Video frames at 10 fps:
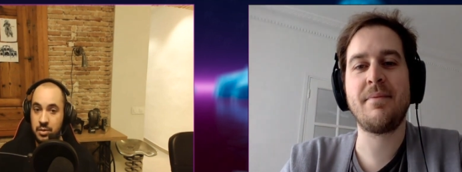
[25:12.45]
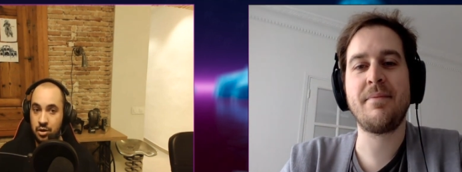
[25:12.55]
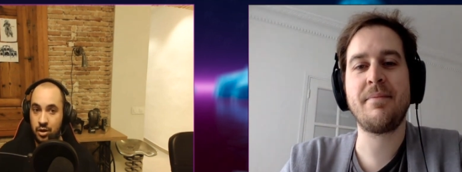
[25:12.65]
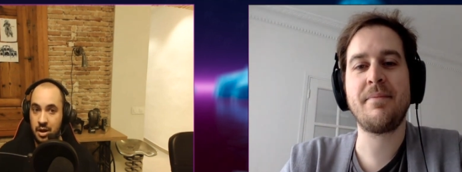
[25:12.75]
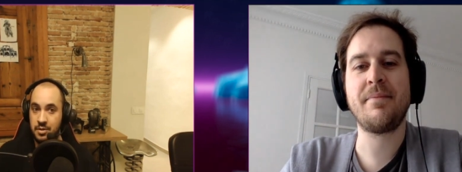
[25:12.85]

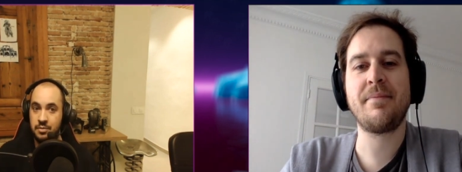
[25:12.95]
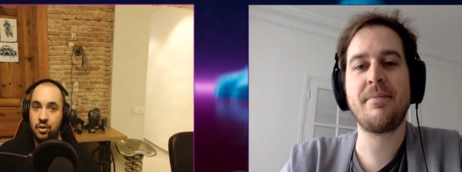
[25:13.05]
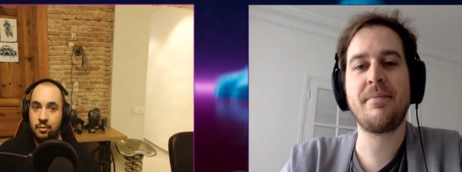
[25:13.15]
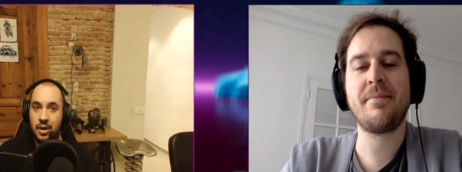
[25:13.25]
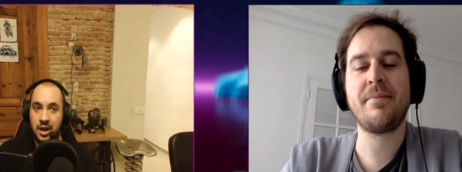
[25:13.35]
Speaker 1: video games
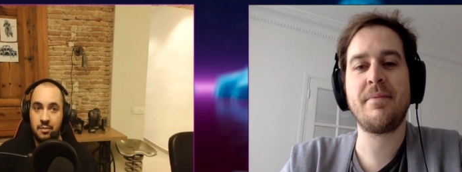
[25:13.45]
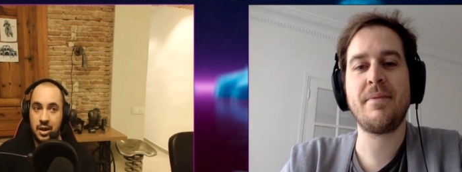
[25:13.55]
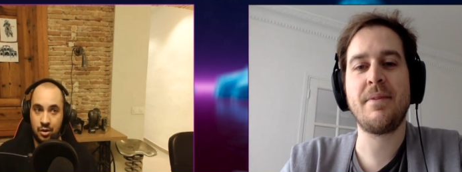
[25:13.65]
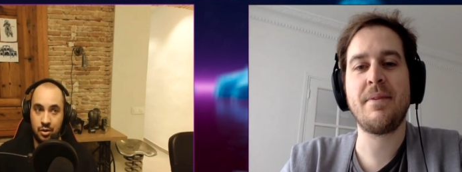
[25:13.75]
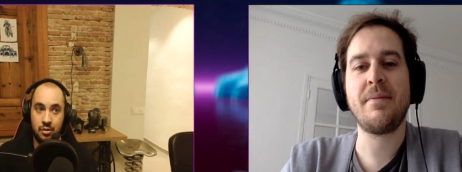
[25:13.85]
by
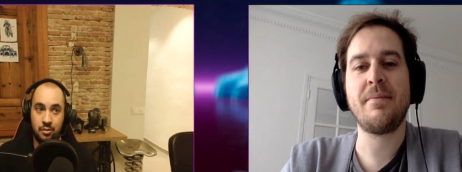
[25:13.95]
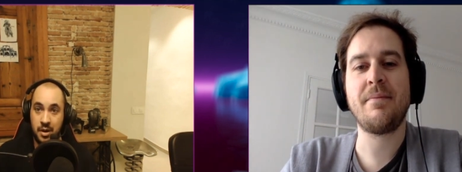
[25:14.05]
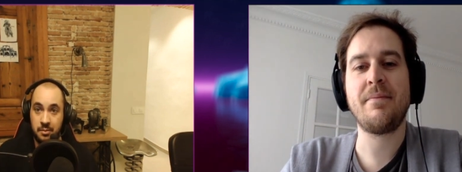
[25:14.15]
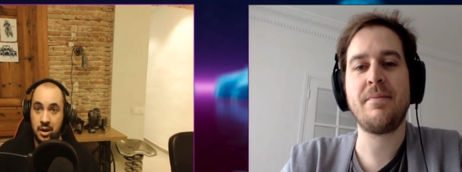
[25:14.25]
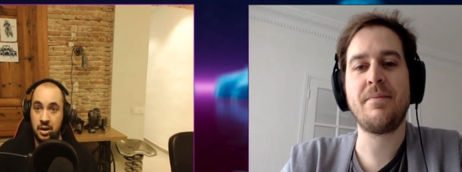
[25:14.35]
my own
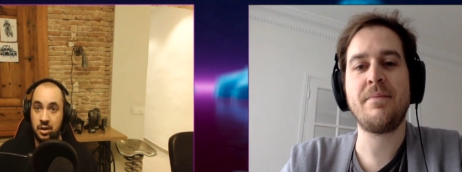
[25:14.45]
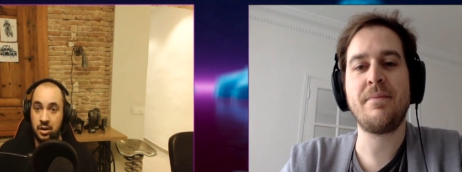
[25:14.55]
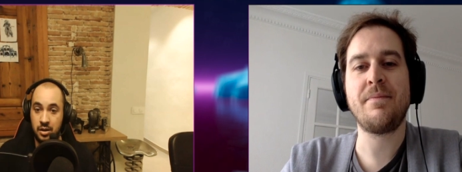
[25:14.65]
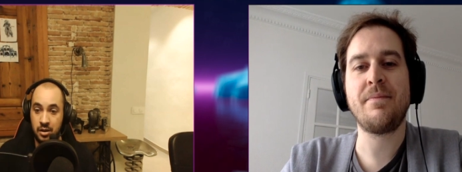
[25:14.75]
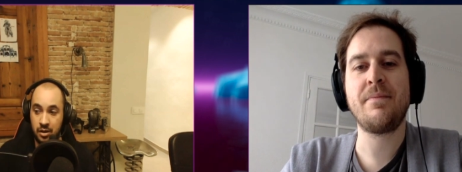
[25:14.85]
by
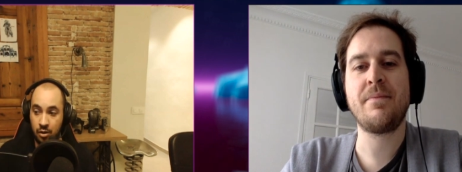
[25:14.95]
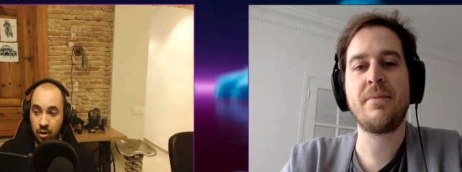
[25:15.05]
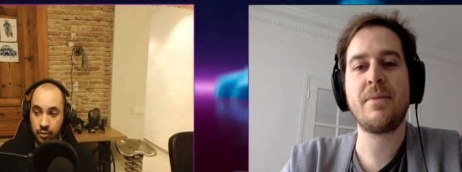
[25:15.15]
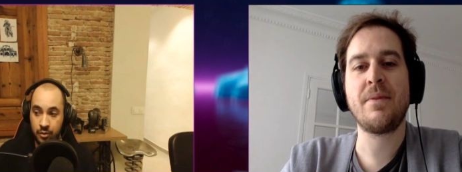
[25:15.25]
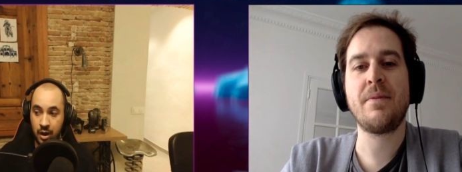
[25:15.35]
my
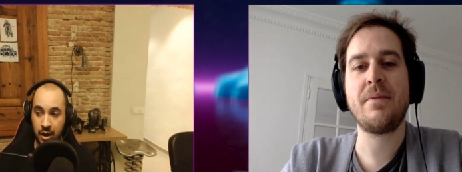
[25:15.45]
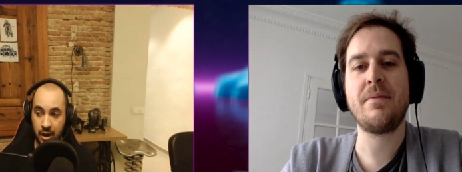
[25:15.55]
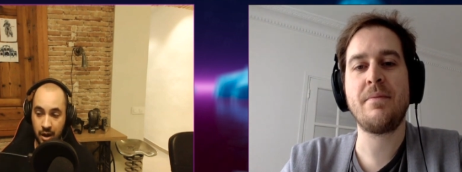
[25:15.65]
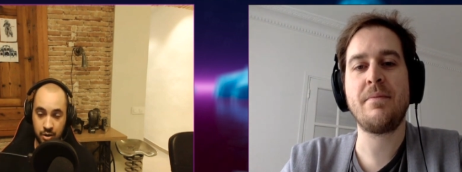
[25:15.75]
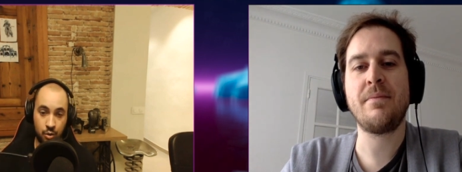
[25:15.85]
own
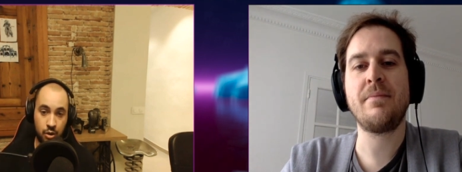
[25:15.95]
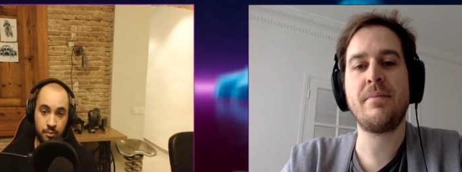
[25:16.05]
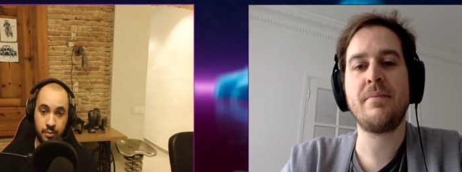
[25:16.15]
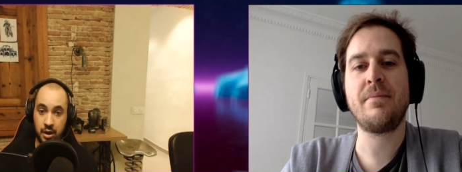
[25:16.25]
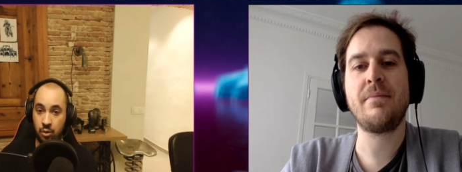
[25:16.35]
has
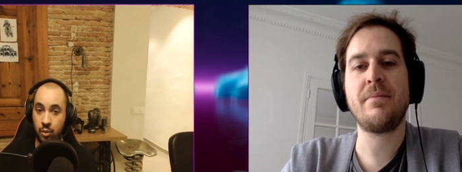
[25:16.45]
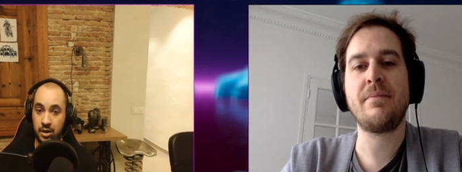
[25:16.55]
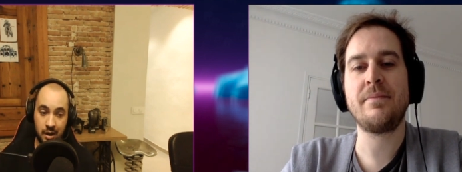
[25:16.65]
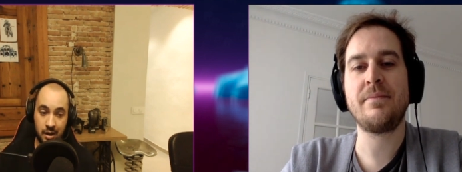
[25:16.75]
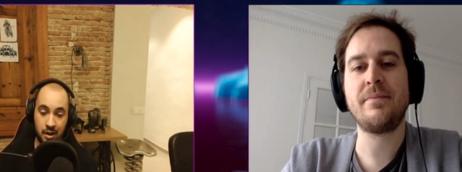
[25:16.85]
worked pretty well.
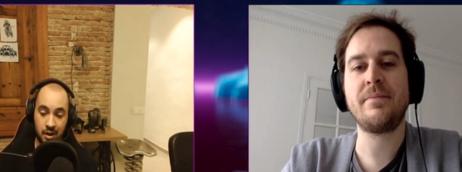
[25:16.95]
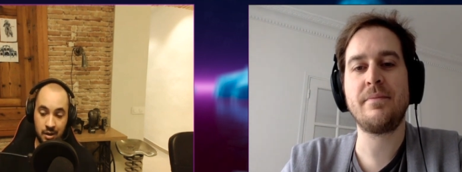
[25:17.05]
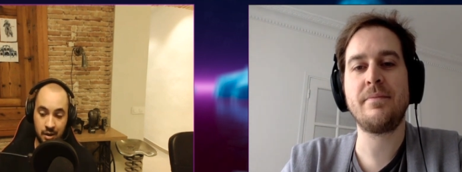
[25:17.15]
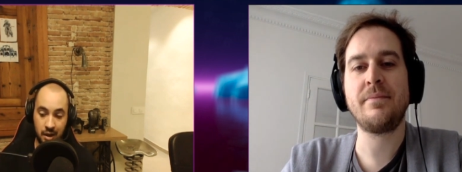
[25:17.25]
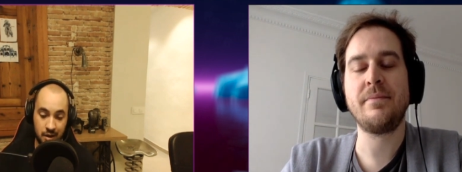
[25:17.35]
I,
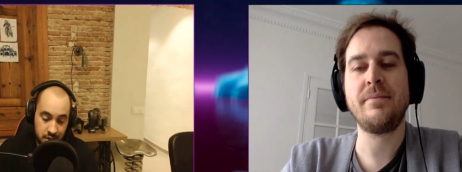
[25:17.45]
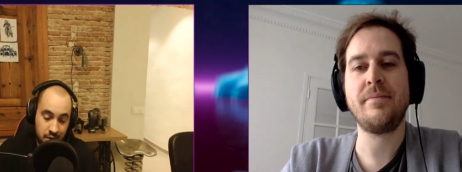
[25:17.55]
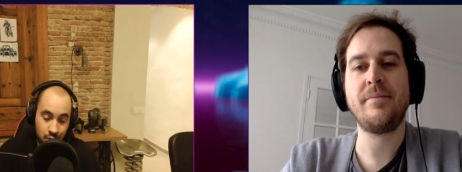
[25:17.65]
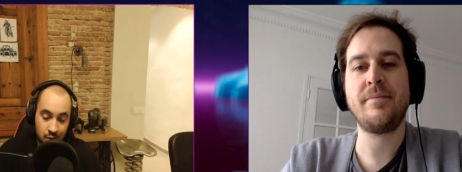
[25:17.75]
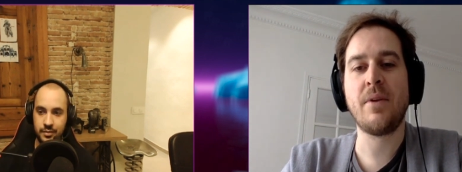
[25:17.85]
will
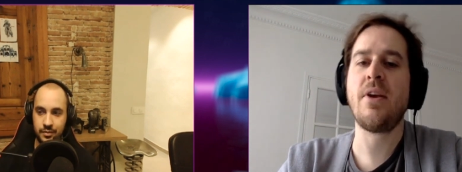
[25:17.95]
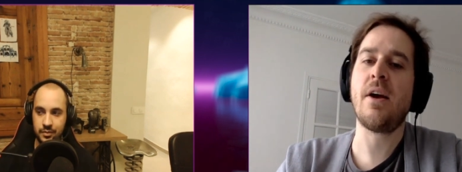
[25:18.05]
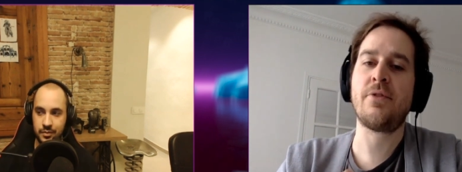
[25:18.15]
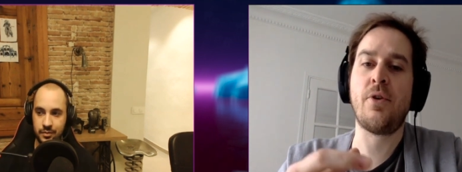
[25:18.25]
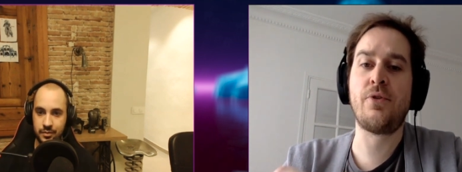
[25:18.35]
stick to it.
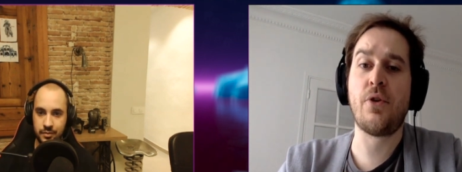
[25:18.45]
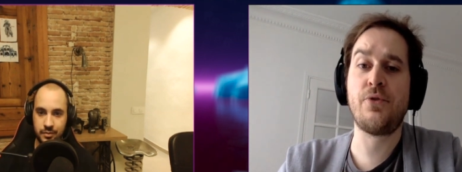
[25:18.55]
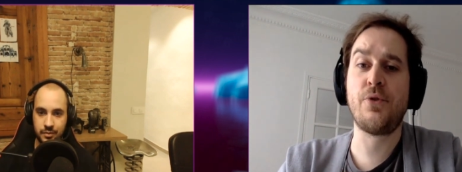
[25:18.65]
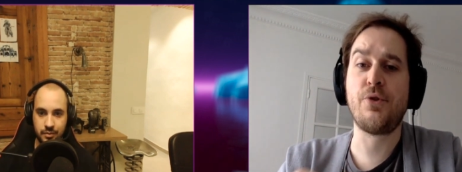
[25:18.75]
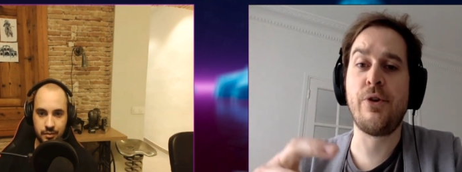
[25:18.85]
Speaker 2: Yeah. So,
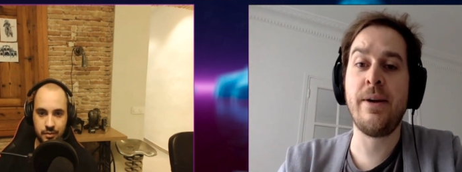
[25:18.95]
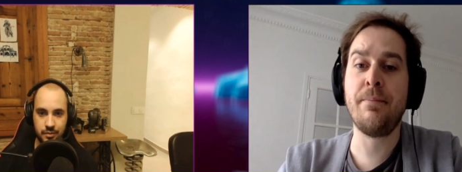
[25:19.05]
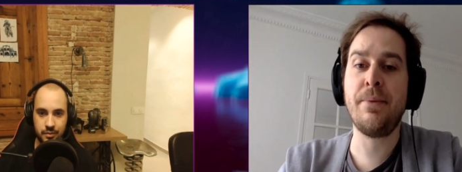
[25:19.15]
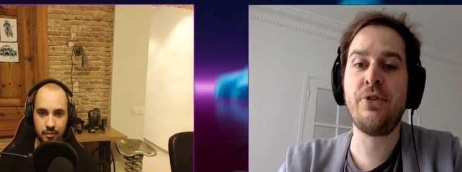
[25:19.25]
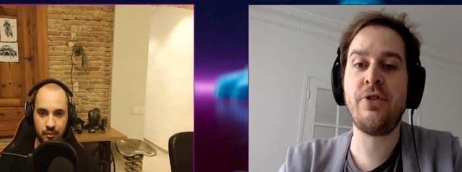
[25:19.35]
so, your
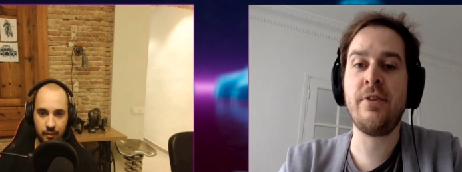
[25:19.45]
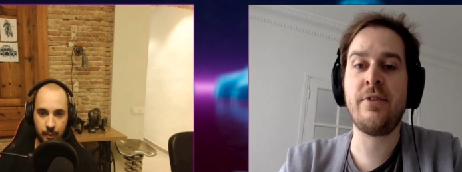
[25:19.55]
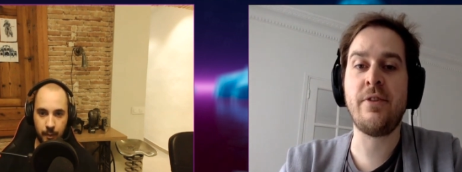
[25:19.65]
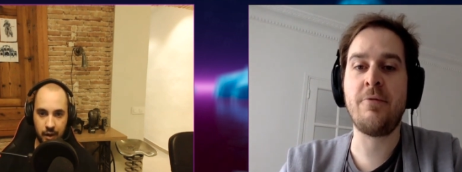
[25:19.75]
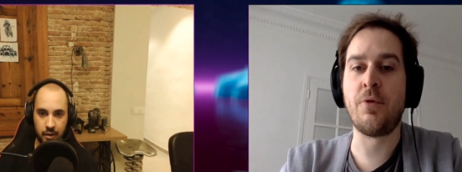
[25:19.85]

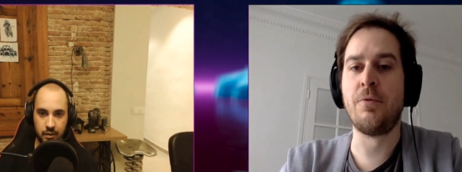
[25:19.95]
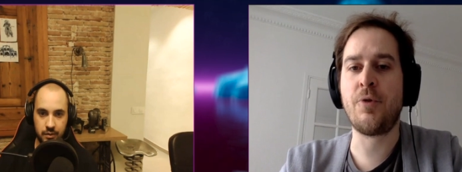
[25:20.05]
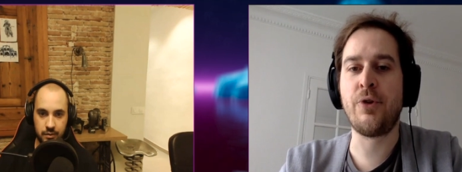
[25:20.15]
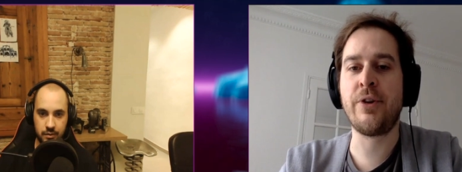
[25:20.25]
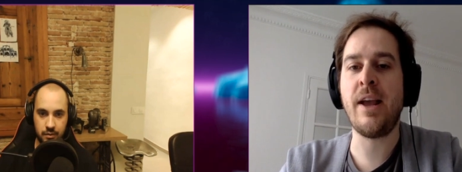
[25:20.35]
ambitions for,
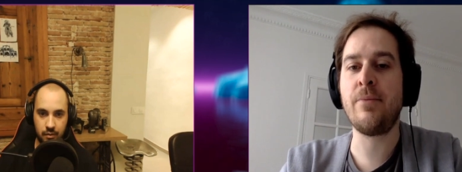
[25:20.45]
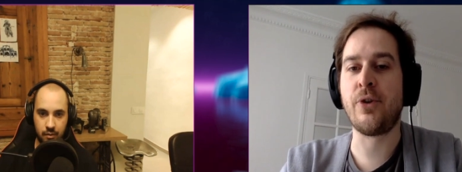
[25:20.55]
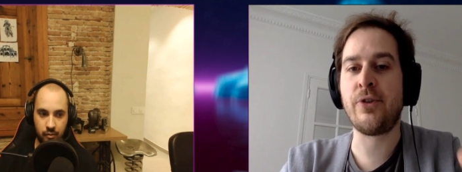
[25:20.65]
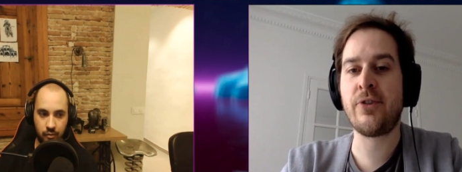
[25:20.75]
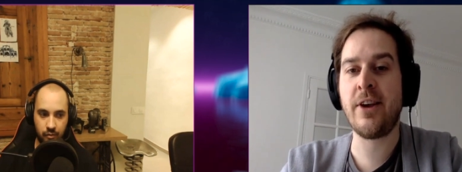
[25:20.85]
for games
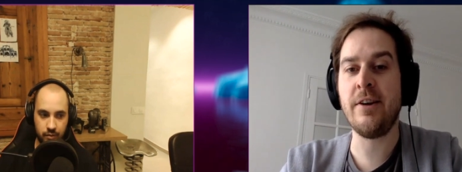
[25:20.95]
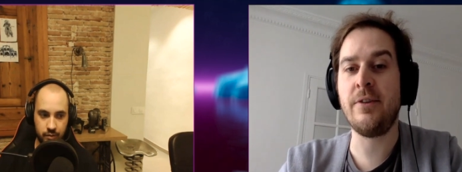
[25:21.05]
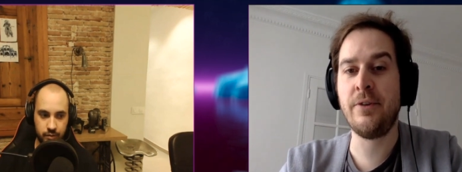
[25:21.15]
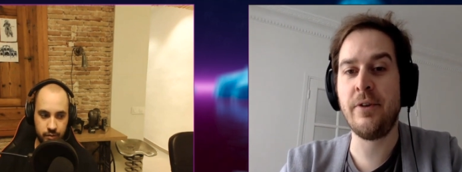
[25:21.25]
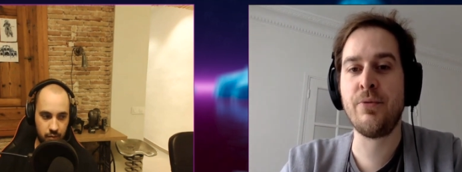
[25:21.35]
are
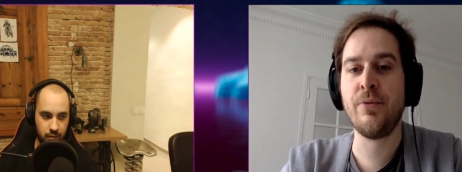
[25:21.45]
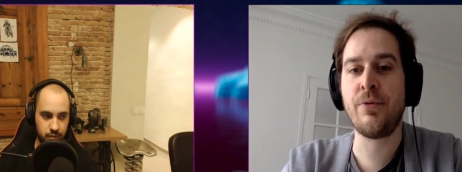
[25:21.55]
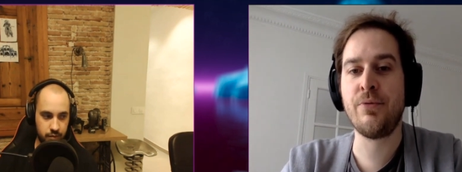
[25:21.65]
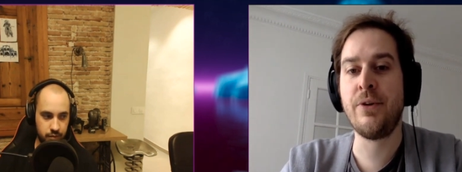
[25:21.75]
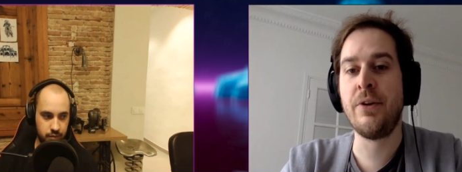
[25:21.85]
scaled
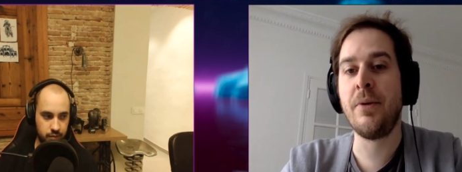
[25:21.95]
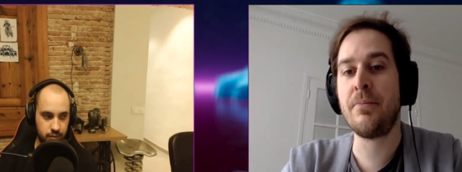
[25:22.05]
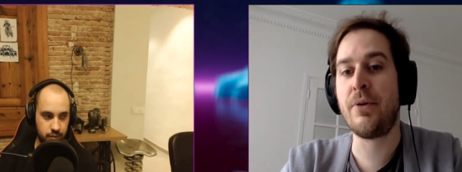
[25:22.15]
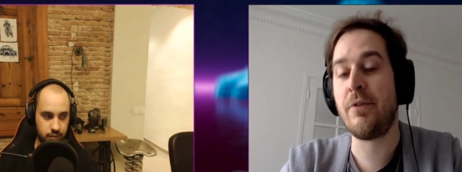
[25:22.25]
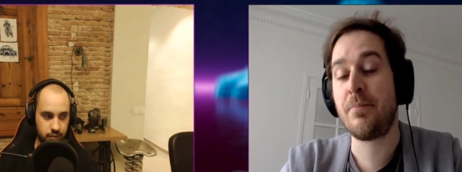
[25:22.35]
through through the
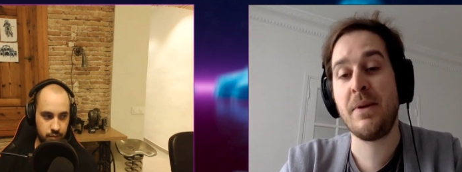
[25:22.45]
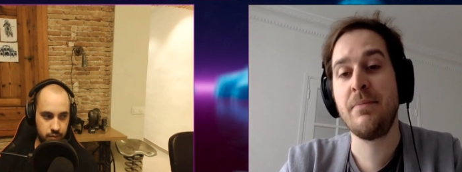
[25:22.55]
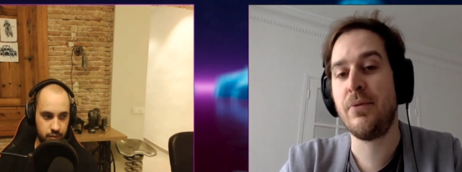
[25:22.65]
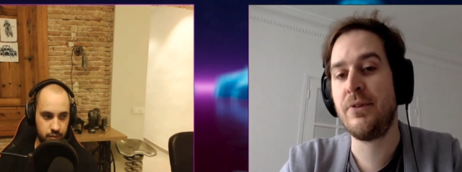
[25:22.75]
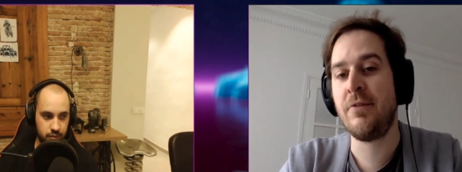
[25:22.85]
number of people